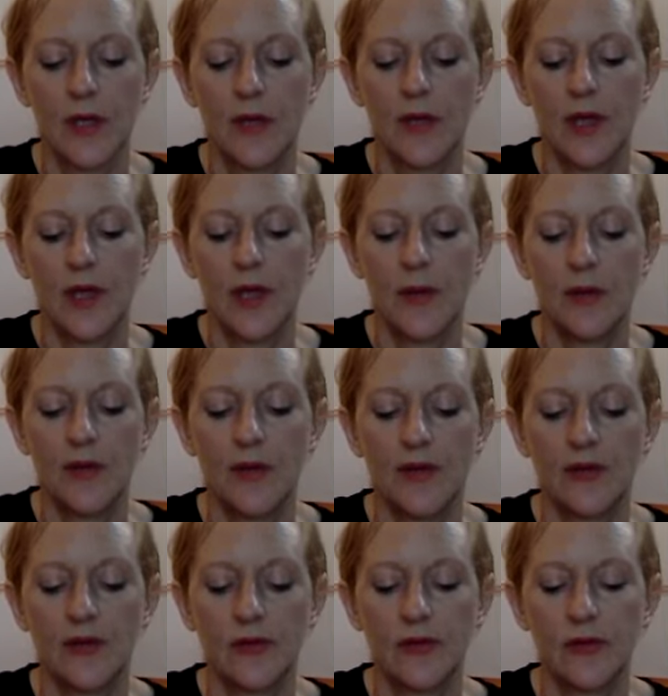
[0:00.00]
Now, in
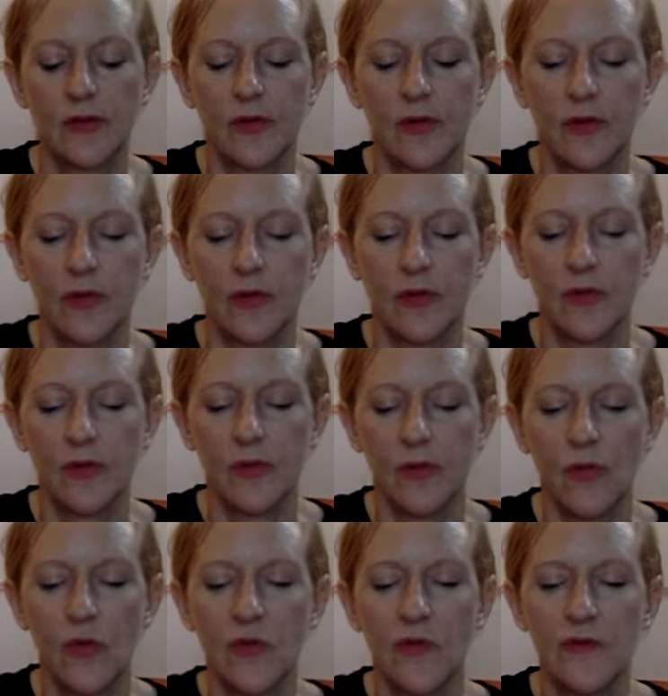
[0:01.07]
this
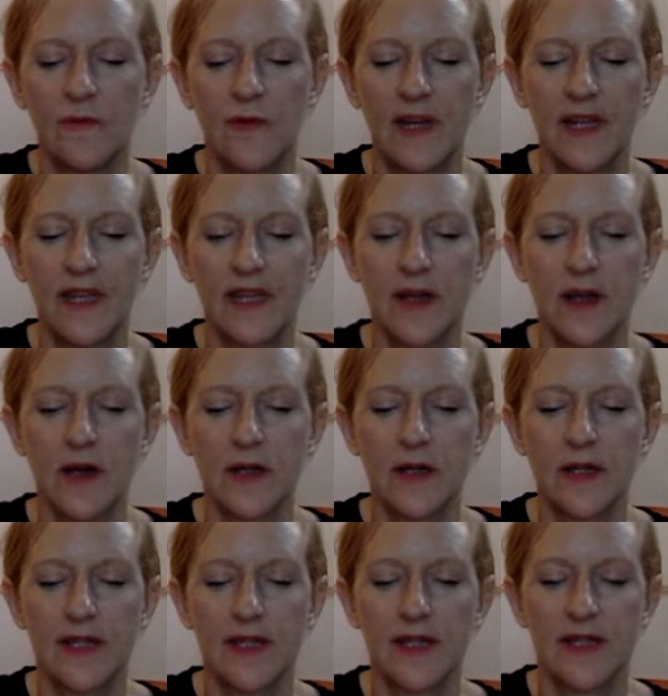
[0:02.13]
warm and friendly
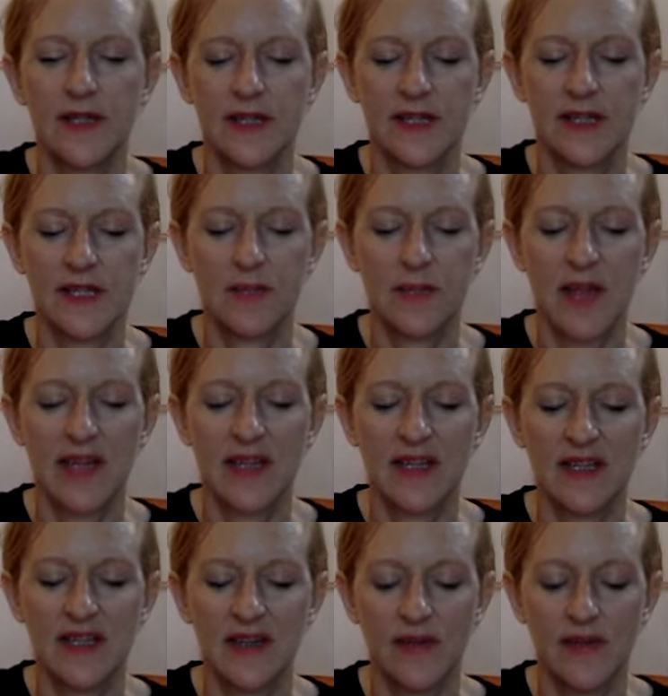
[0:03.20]
darkness, this
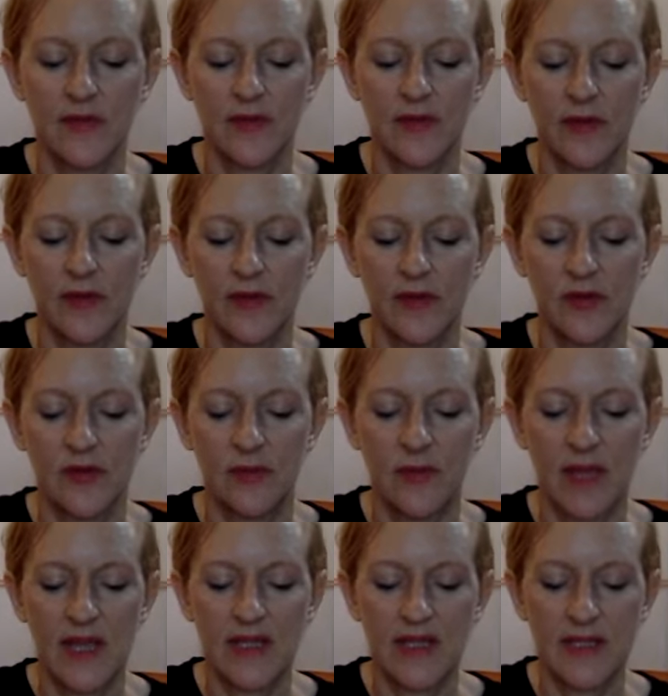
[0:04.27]
expansive
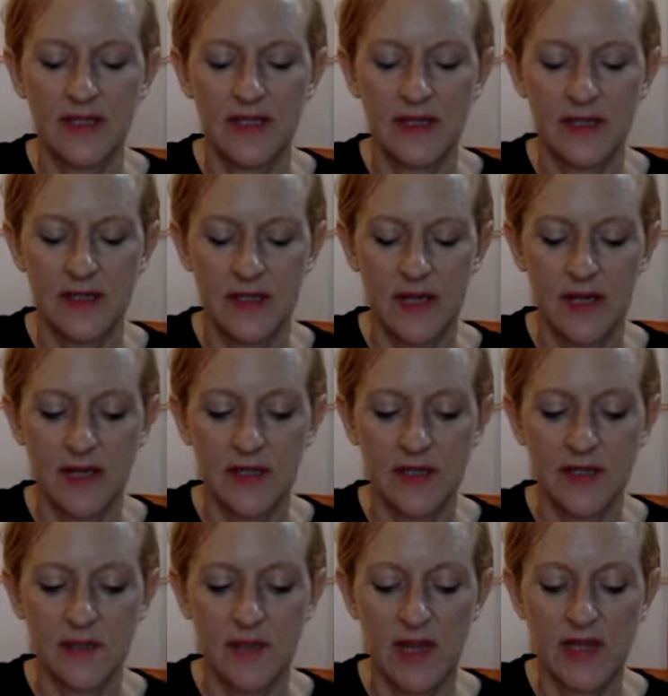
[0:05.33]
space, inner
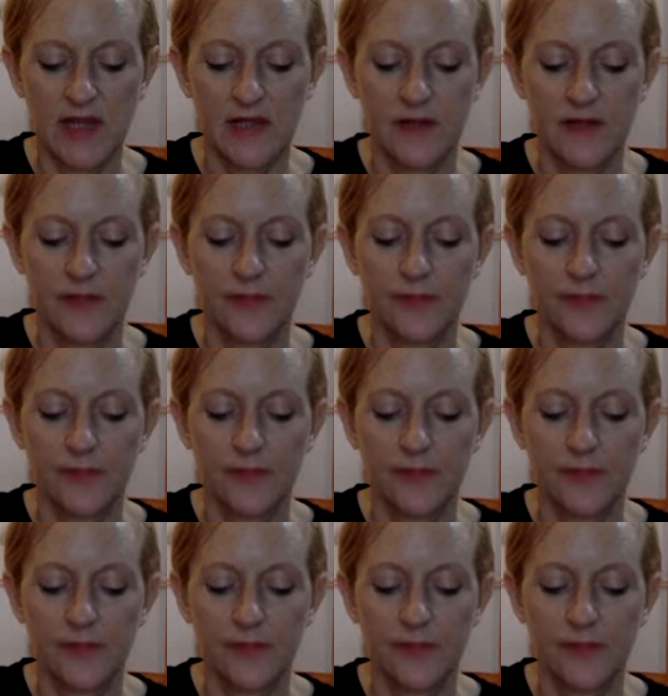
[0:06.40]
space.